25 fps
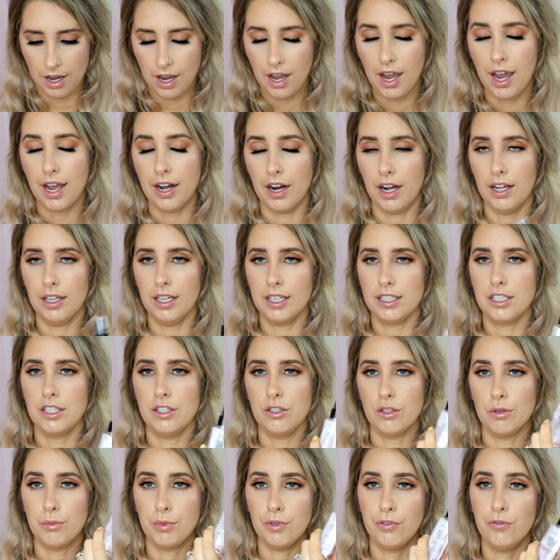And I like to do
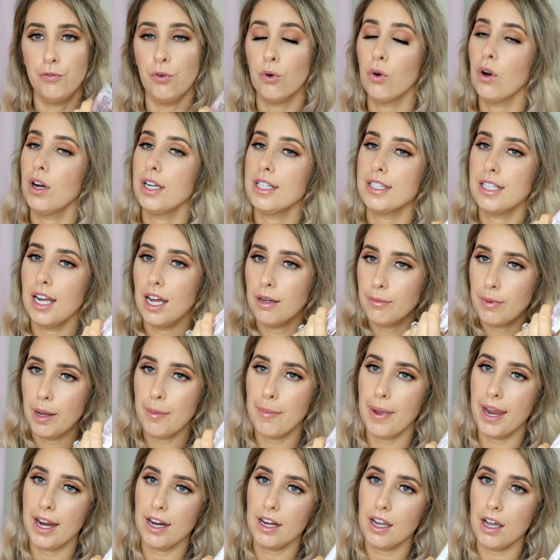it before I start my
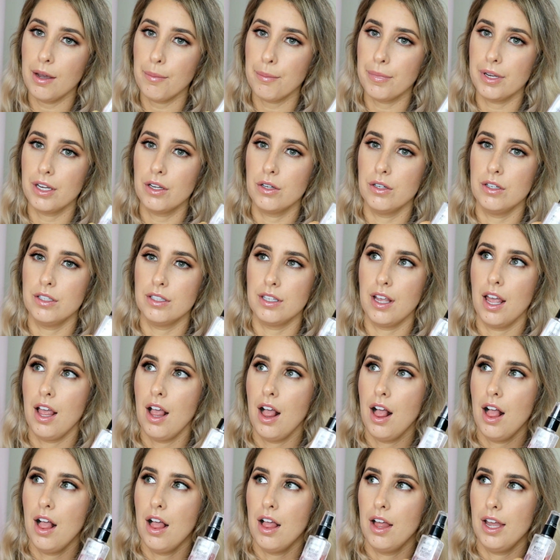makeup because
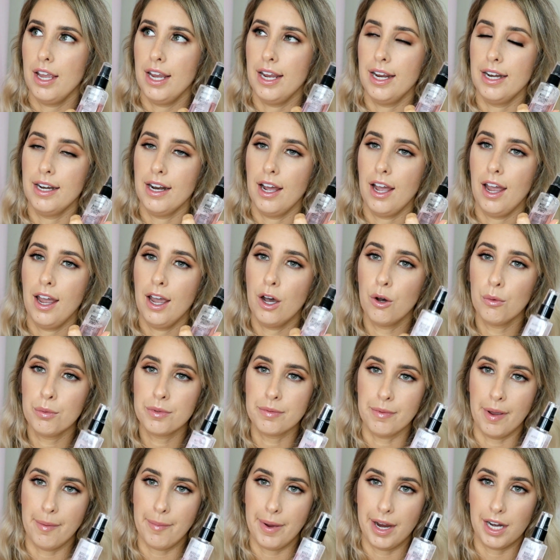it helps
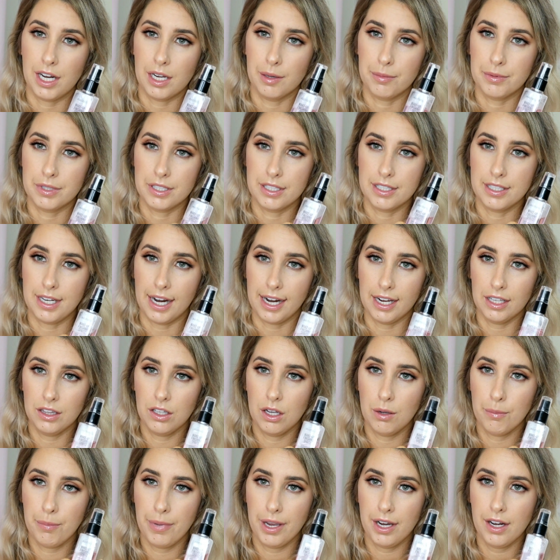my makeup to stay a
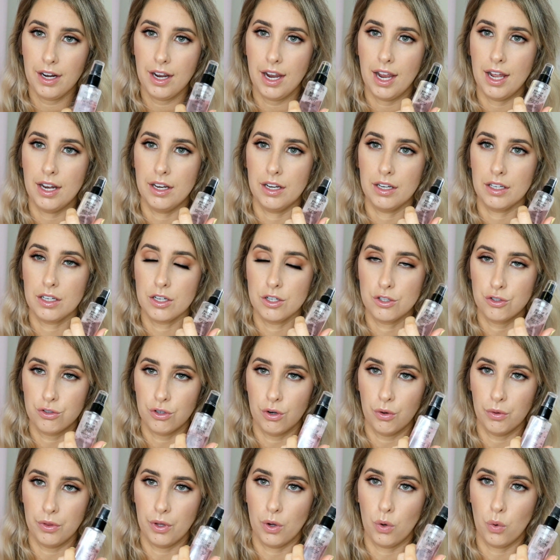lot better and
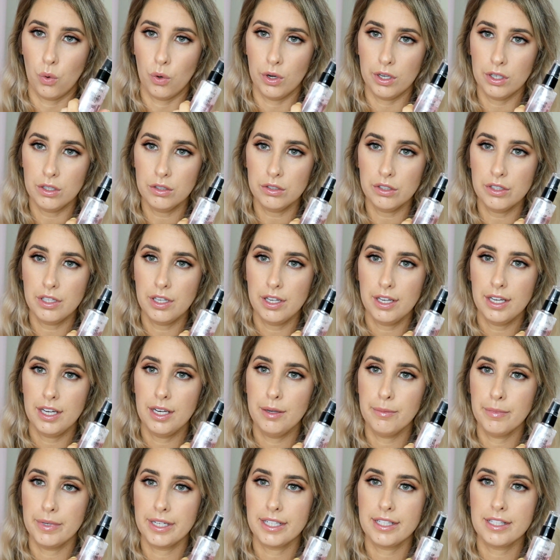control the oil
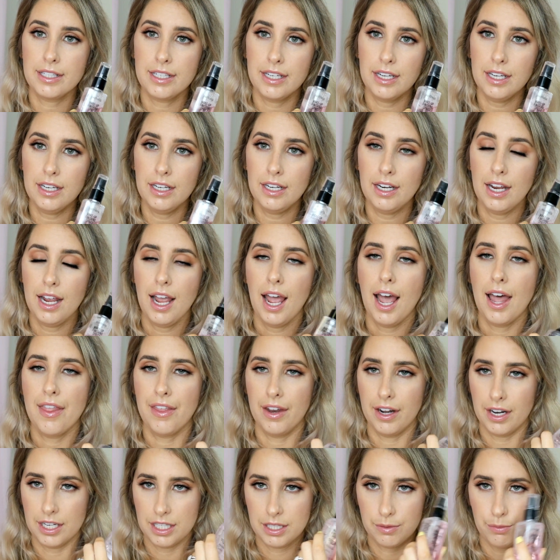in my skin, and
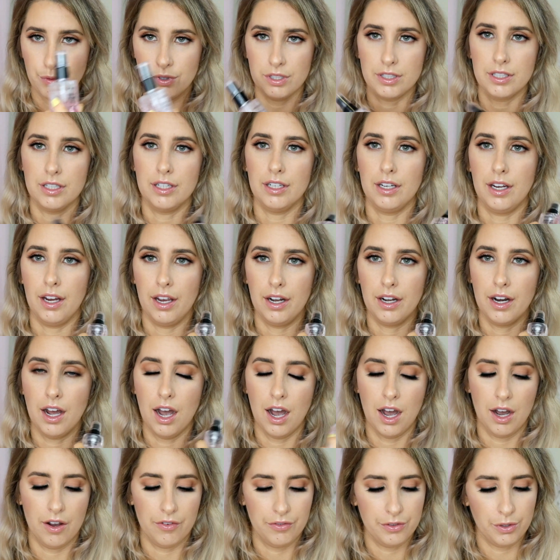then I spritz it again
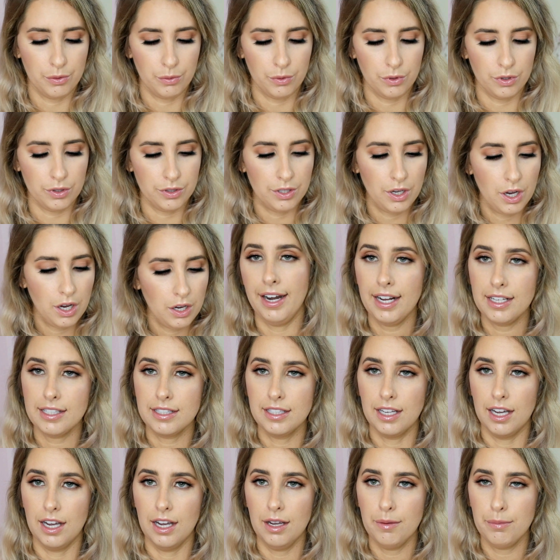afterwards. Next
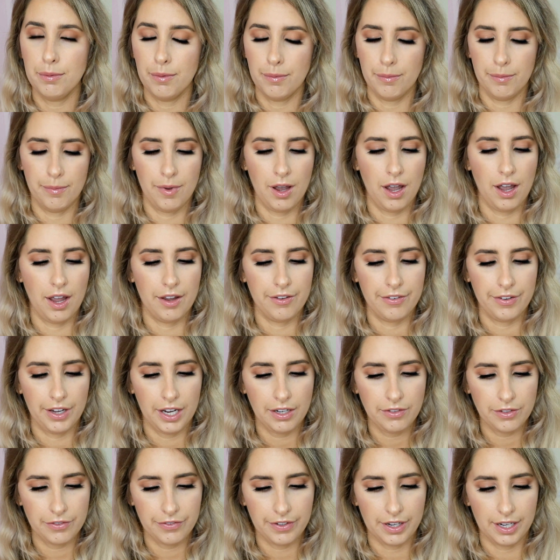up, my
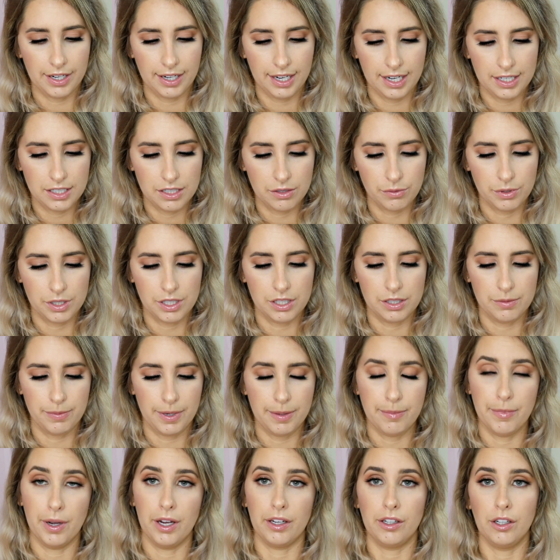favorite foundation, which has
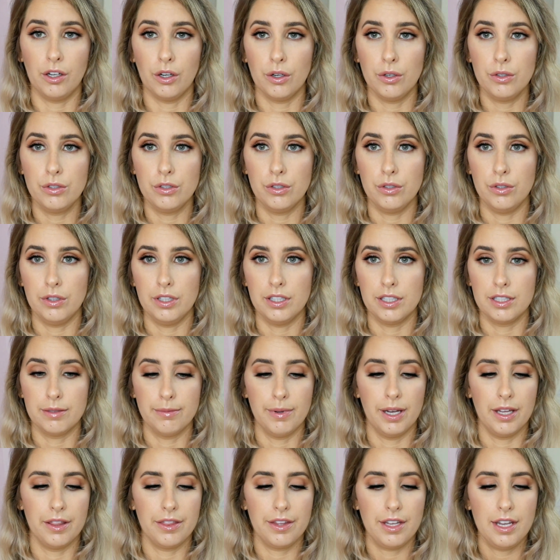been my go-to this
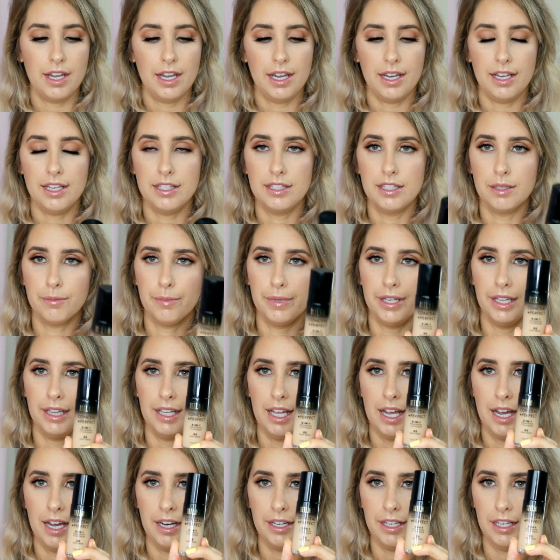month, is the
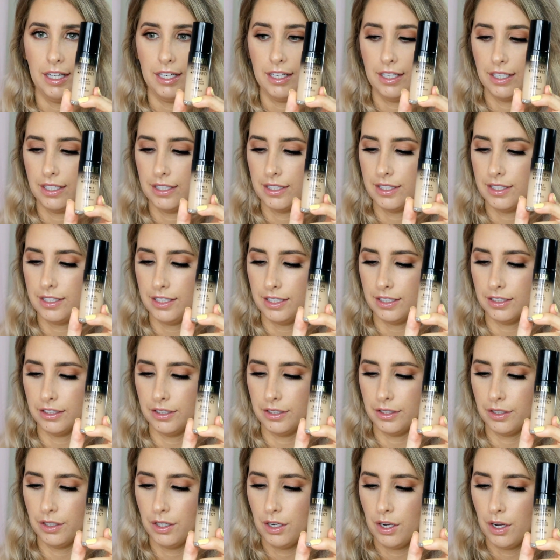Milani Conceal
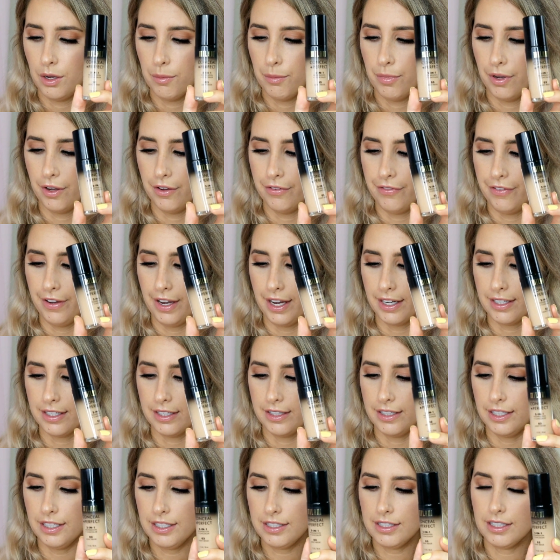and Perfect.
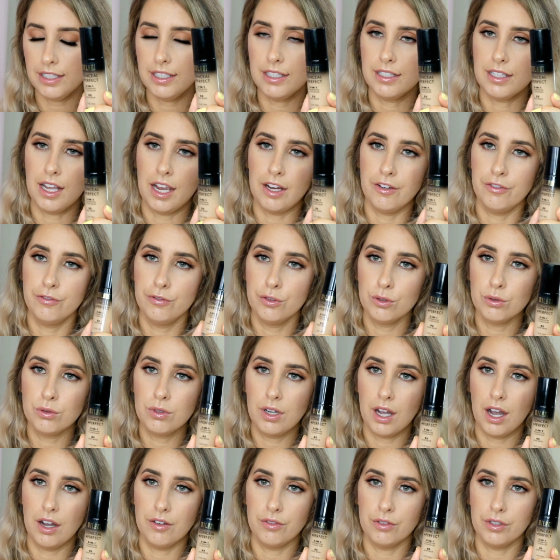This is a full
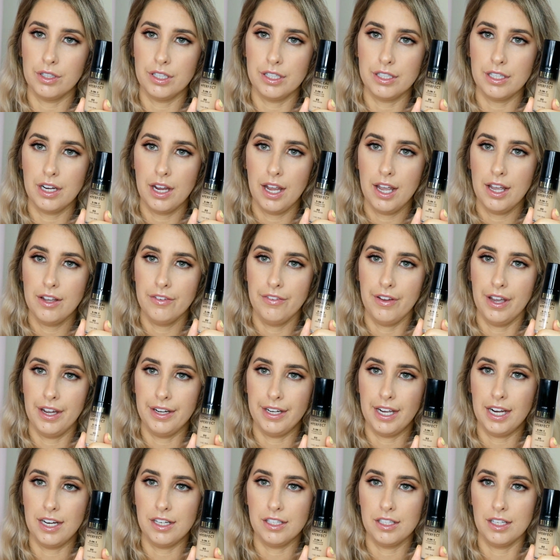coverage
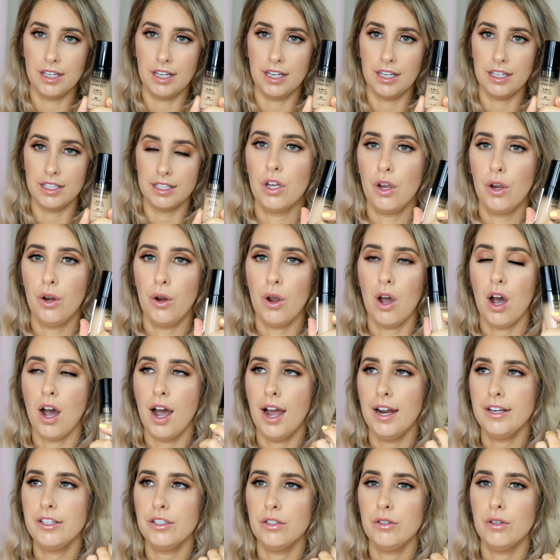foundation. So
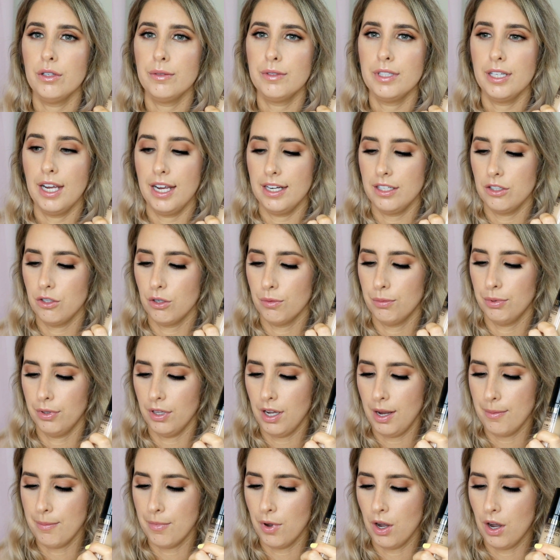I do tend to
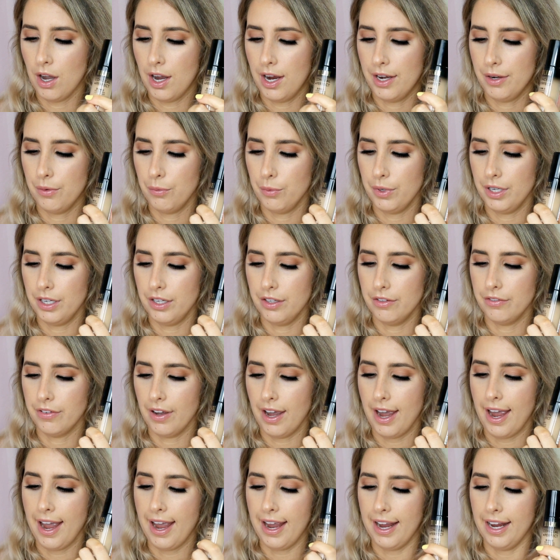apply mine with
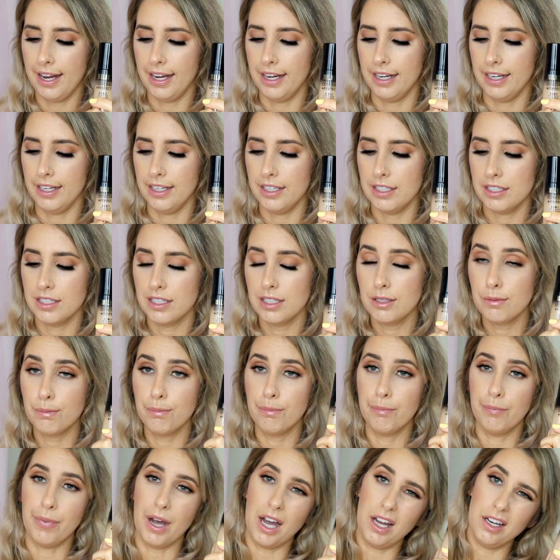a
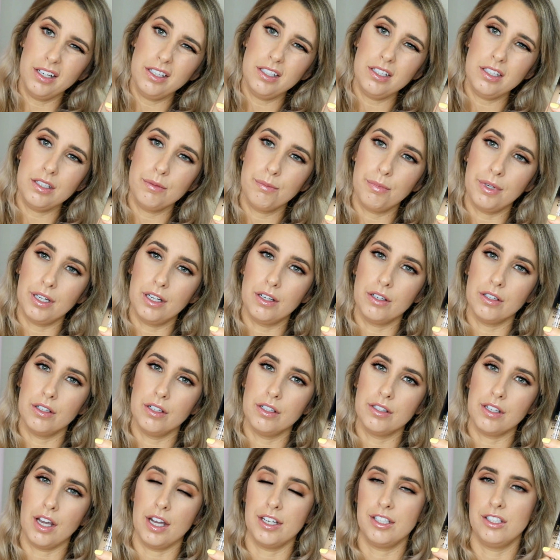sponge
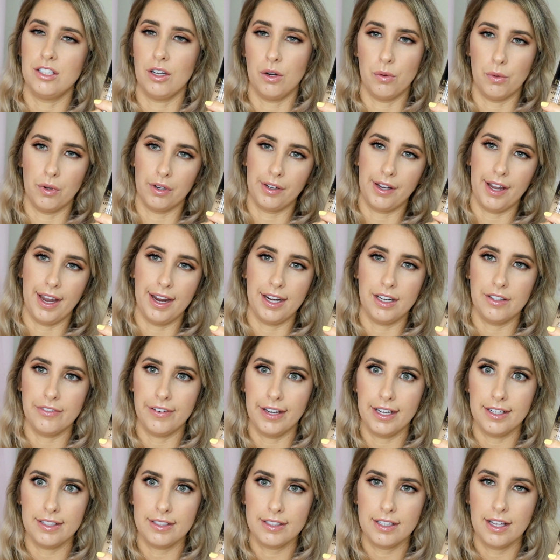because I don't want cake
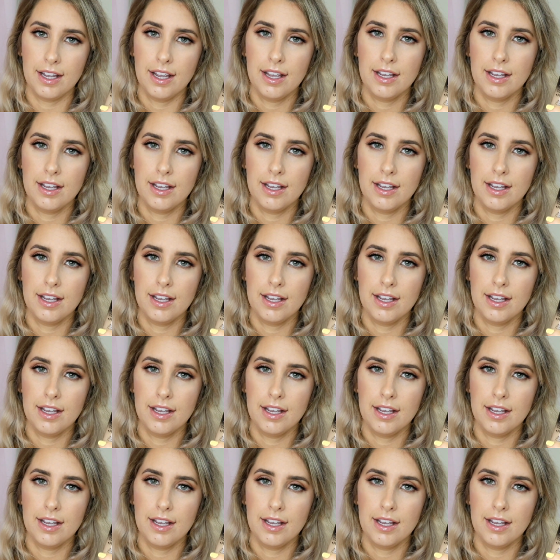face.